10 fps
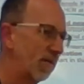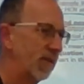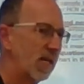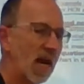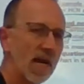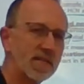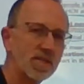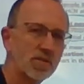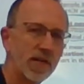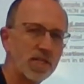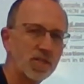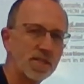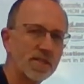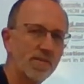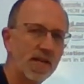of the
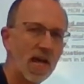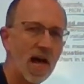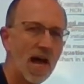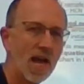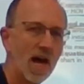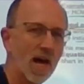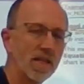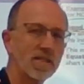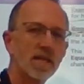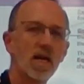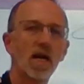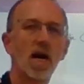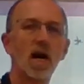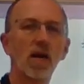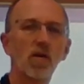concentrations of the ions
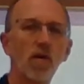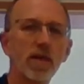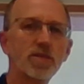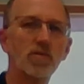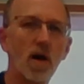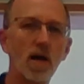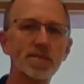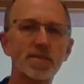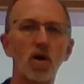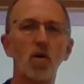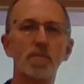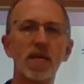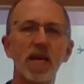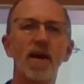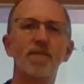are going to also
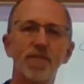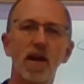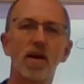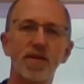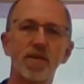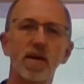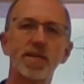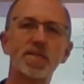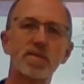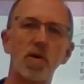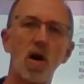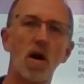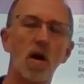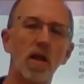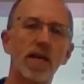be very, very
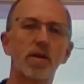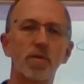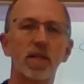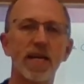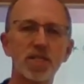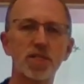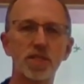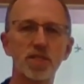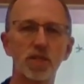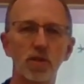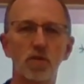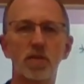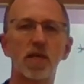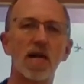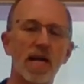small in relation to
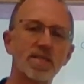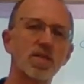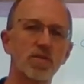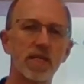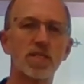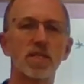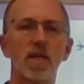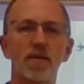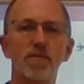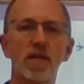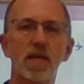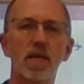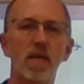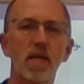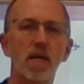the concentration of
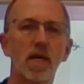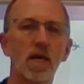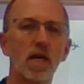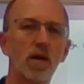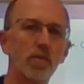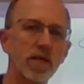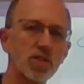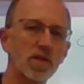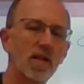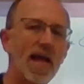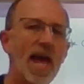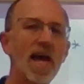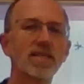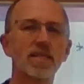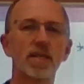the original
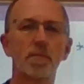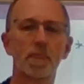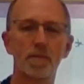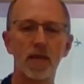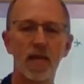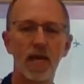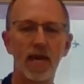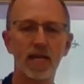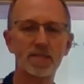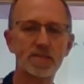acid. And